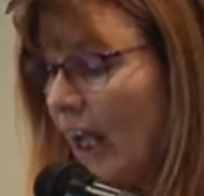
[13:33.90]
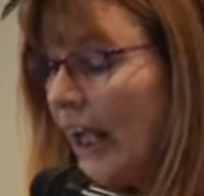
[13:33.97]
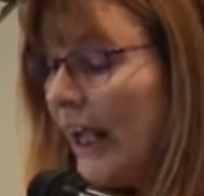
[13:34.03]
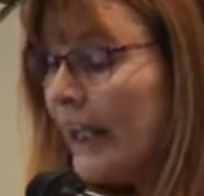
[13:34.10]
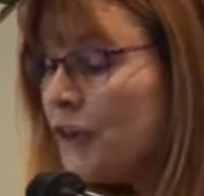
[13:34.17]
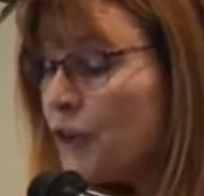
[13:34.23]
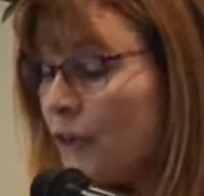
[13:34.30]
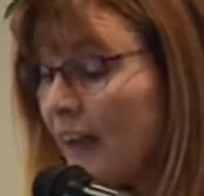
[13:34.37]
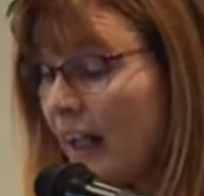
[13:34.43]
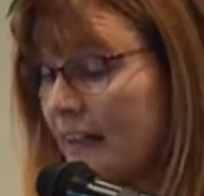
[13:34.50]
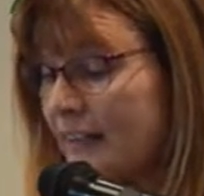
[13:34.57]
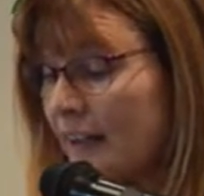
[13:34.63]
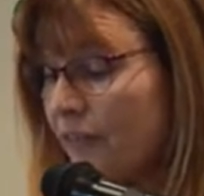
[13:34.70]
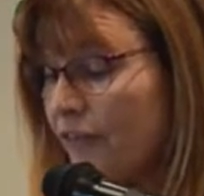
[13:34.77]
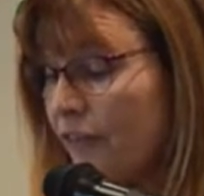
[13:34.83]
In
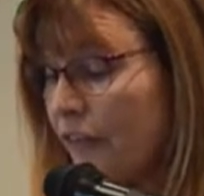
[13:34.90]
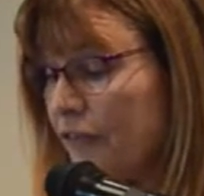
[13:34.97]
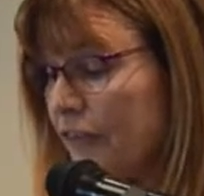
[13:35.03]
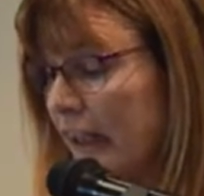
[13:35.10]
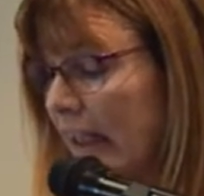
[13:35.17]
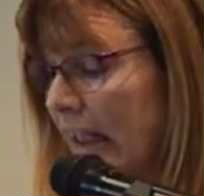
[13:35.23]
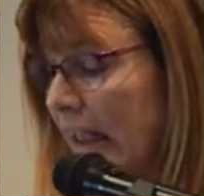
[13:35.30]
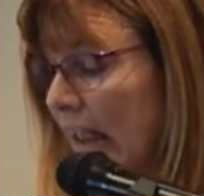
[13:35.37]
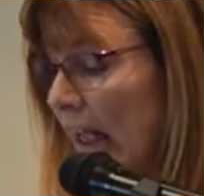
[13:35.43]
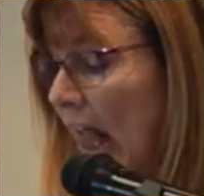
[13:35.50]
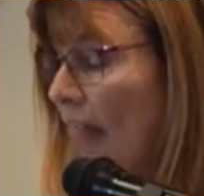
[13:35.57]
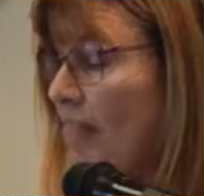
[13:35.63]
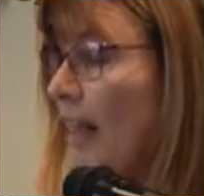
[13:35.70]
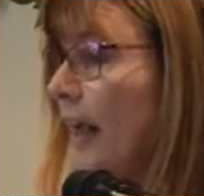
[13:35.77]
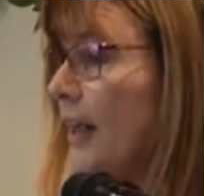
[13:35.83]
2015,
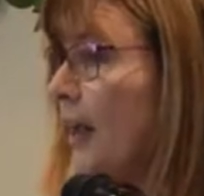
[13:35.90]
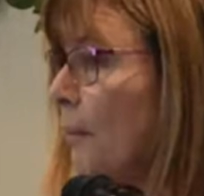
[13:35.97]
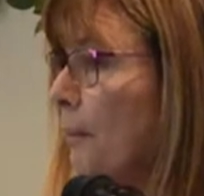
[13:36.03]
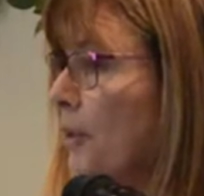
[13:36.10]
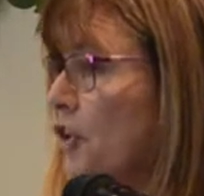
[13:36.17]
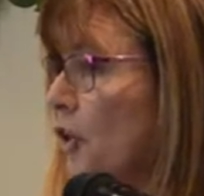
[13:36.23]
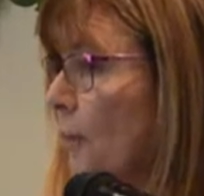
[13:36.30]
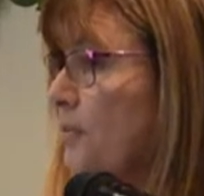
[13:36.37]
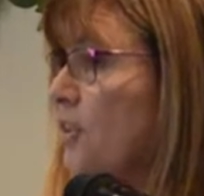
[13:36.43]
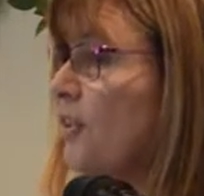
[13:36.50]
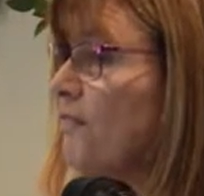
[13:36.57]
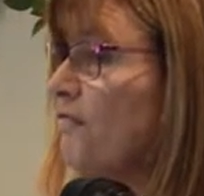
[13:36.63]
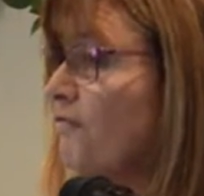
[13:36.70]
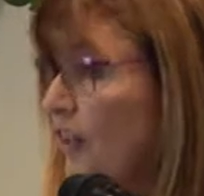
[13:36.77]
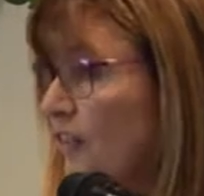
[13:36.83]
that number jumped to
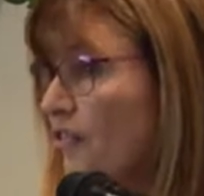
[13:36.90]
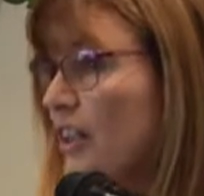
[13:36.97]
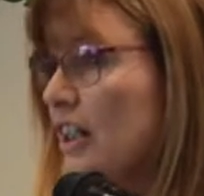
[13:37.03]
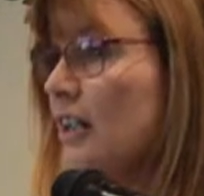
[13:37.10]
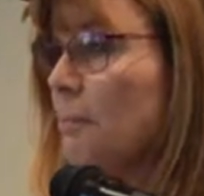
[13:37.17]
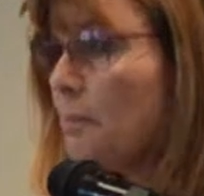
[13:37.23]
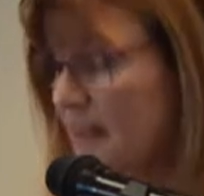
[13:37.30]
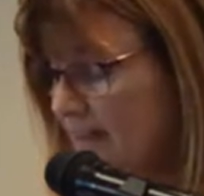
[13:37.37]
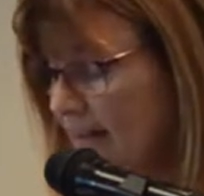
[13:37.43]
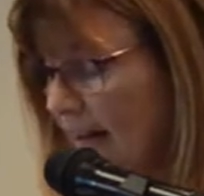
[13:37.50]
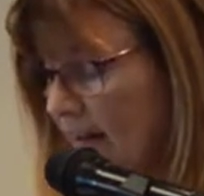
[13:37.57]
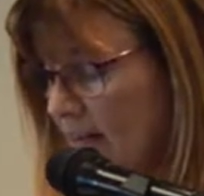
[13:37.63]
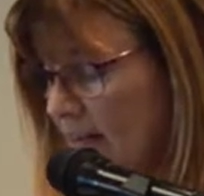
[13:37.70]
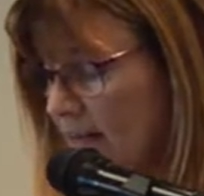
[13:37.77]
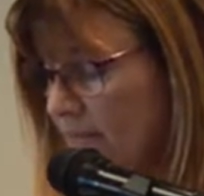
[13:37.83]

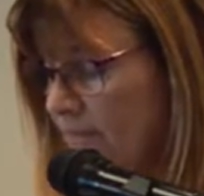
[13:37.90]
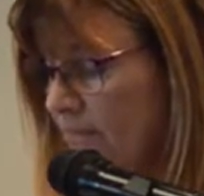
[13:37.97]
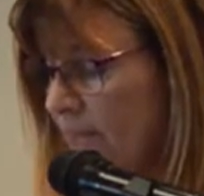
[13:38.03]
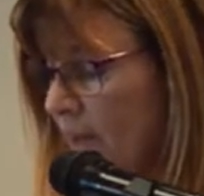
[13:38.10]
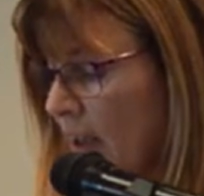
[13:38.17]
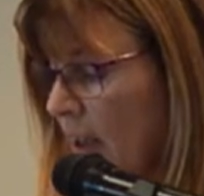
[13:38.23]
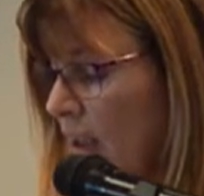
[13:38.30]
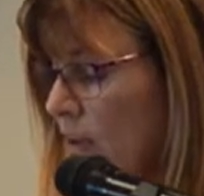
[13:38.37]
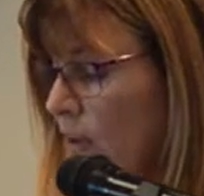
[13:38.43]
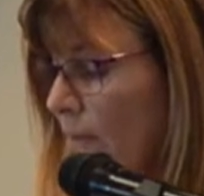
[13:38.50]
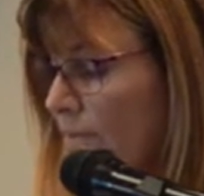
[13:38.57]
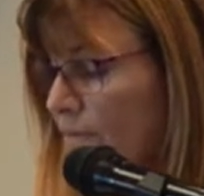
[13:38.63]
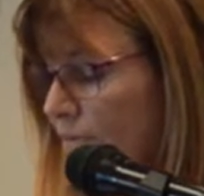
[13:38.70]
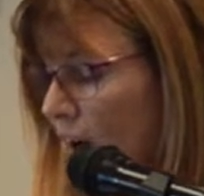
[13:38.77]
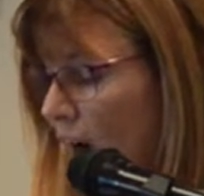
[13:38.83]
50%. So
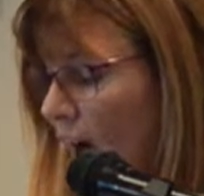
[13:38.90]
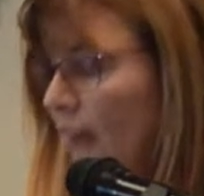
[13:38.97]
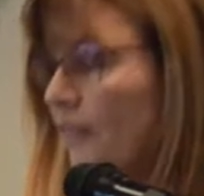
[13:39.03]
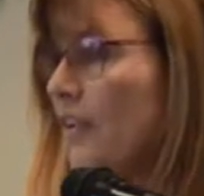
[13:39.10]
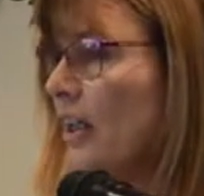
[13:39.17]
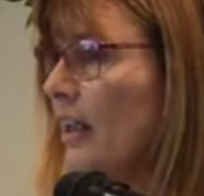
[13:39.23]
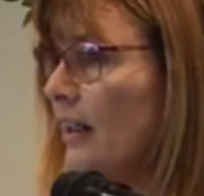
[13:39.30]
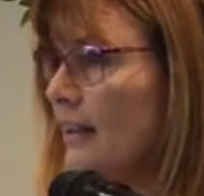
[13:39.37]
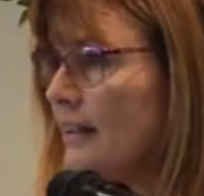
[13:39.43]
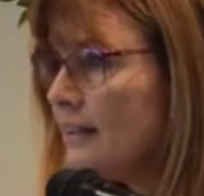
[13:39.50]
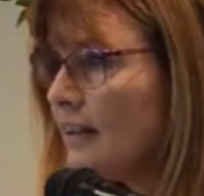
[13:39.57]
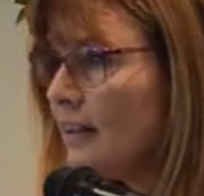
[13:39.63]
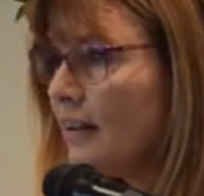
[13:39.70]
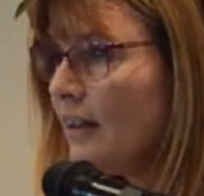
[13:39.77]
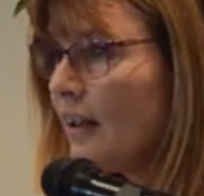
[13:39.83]
in five years,
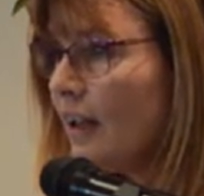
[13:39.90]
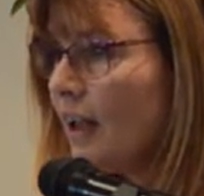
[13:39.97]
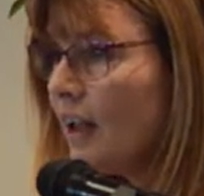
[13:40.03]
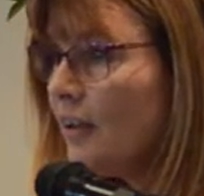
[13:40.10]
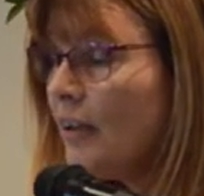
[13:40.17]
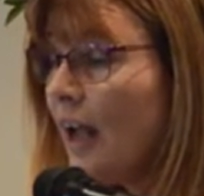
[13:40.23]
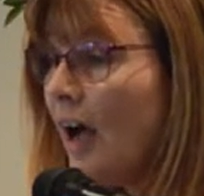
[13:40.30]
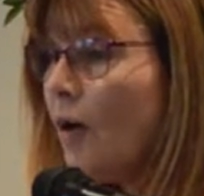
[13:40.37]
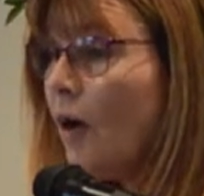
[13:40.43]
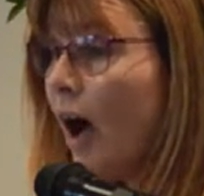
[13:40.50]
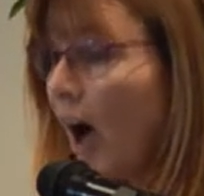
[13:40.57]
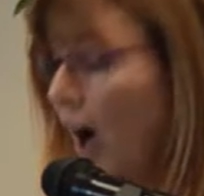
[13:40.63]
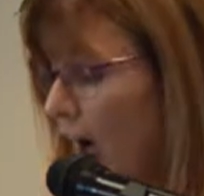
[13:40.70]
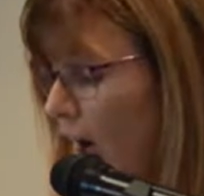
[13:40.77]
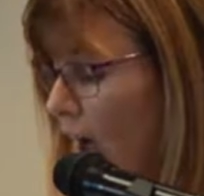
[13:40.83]
now
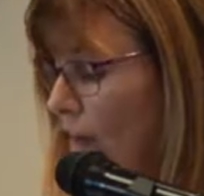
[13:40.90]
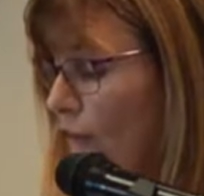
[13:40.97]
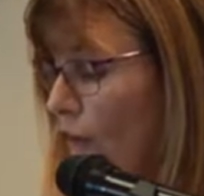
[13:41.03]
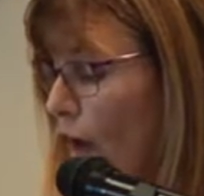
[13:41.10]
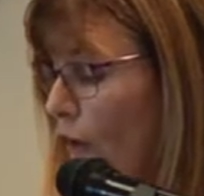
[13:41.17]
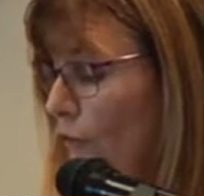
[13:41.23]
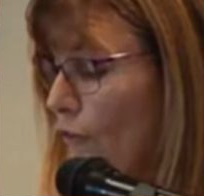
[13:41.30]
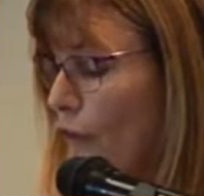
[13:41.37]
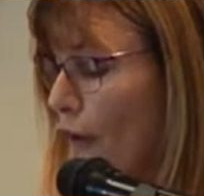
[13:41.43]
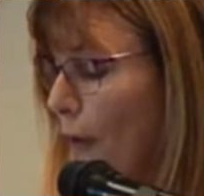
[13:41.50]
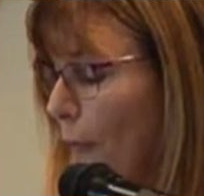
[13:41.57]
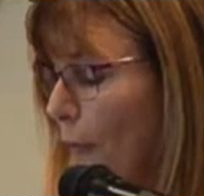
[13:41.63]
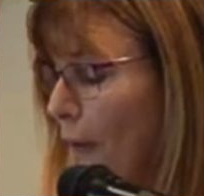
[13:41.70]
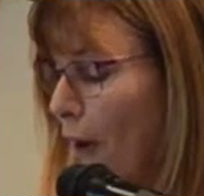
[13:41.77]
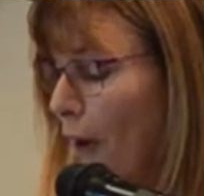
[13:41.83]
half of
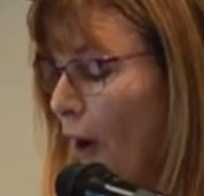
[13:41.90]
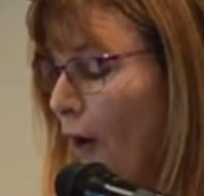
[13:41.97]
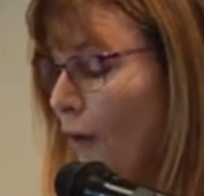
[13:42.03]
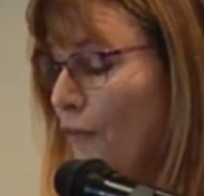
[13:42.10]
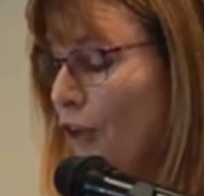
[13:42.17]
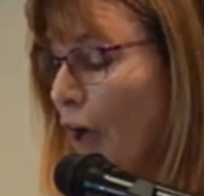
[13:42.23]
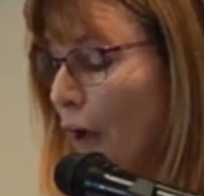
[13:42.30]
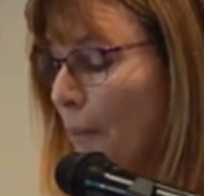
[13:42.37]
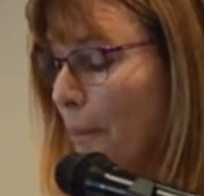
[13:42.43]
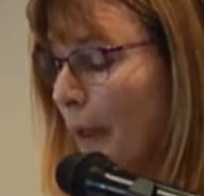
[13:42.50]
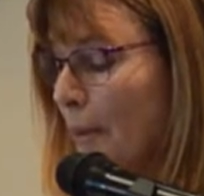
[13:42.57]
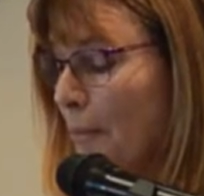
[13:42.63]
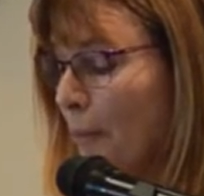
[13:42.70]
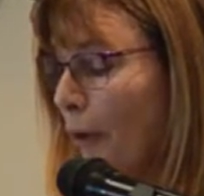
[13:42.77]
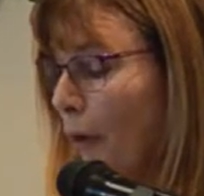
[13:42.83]
the, of young
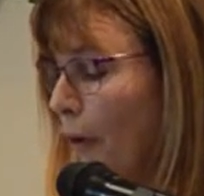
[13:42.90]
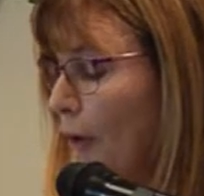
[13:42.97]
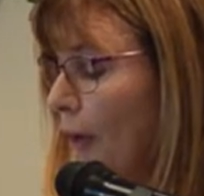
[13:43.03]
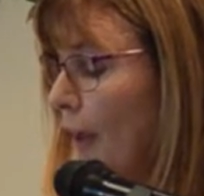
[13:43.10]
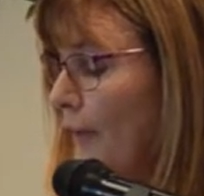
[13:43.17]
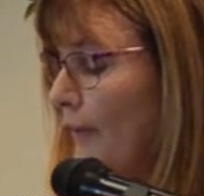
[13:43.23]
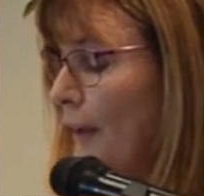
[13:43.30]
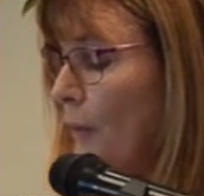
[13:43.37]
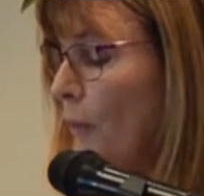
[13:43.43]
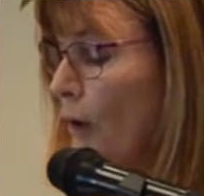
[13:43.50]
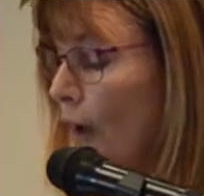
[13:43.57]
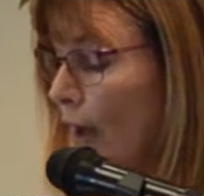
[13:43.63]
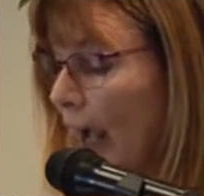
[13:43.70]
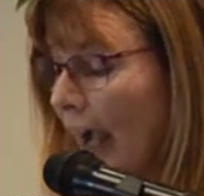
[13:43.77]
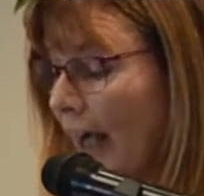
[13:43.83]
people that were
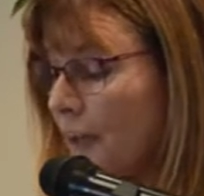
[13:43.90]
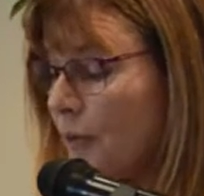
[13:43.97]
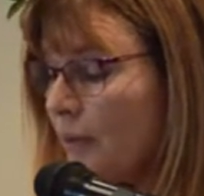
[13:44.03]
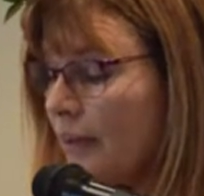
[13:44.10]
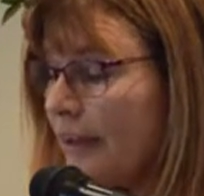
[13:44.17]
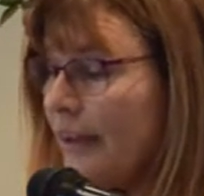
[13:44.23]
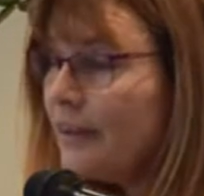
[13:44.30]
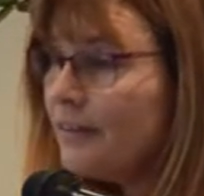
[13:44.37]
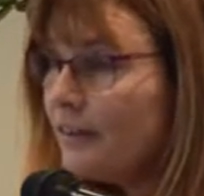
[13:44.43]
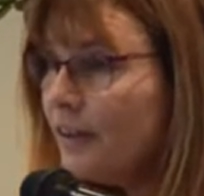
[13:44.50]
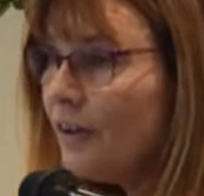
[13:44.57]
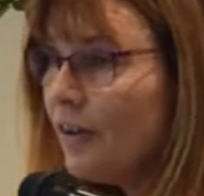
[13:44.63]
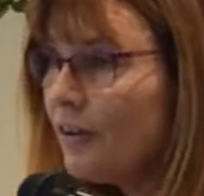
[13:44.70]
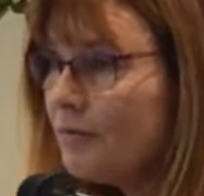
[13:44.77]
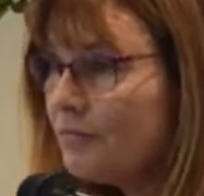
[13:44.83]
actually, you
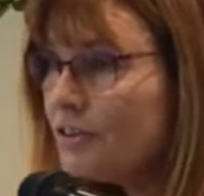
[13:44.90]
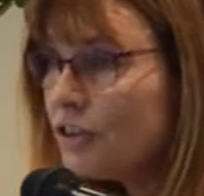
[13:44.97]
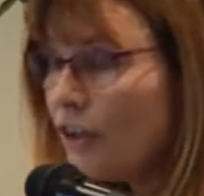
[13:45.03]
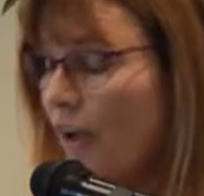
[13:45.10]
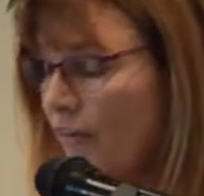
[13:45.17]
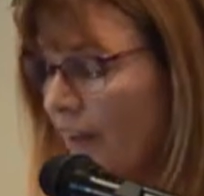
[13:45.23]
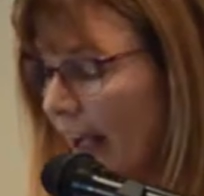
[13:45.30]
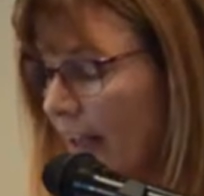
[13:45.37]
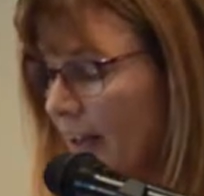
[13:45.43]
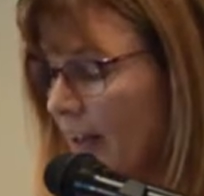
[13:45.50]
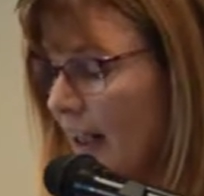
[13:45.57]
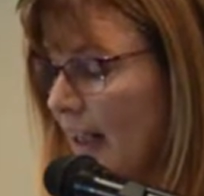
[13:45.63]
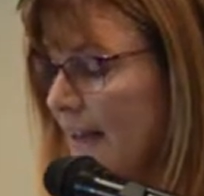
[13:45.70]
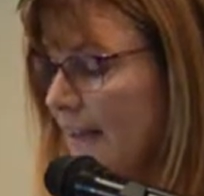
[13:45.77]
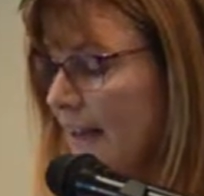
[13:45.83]
know, surveyed
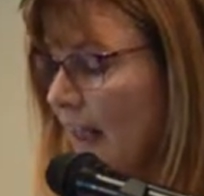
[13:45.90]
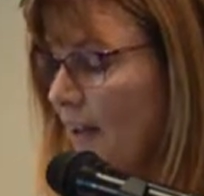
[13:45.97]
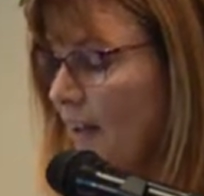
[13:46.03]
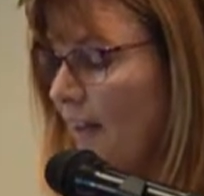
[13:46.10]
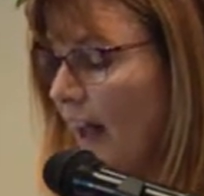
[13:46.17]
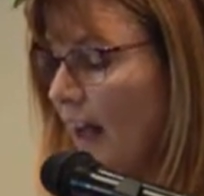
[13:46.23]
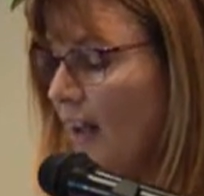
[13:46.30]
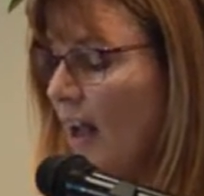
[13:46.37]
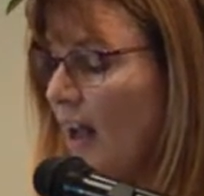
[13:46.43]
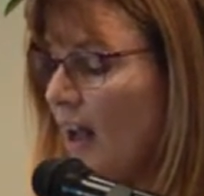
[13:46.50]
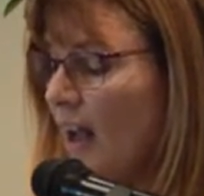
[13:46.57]
said that